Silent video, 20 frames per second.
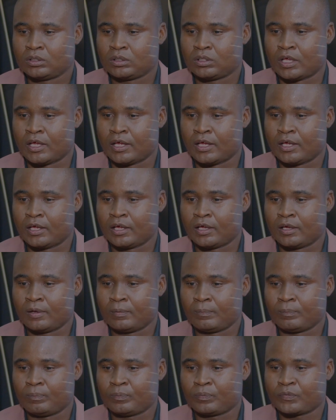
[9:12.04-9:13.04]

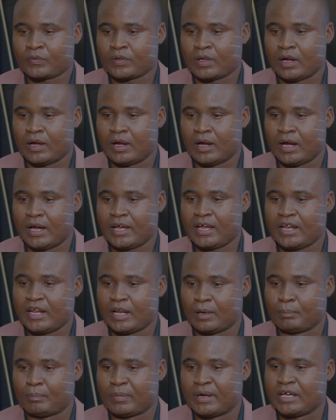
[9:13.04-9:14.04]
The higher
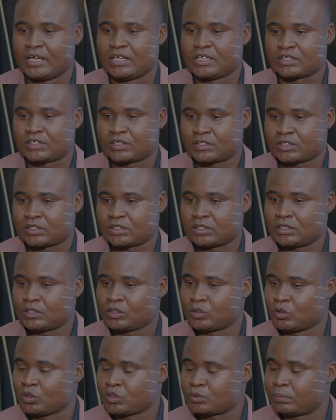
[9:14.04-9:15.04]
number is
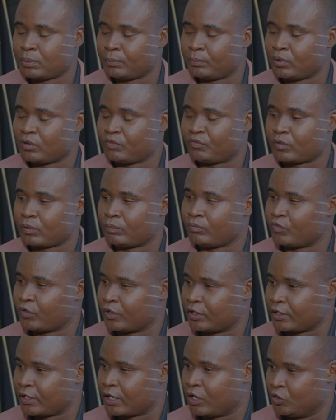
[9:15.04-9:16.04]
those people from
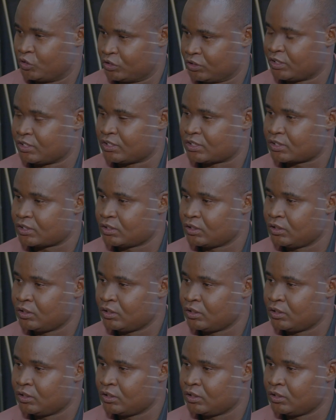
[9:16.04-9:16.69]
foreign countries.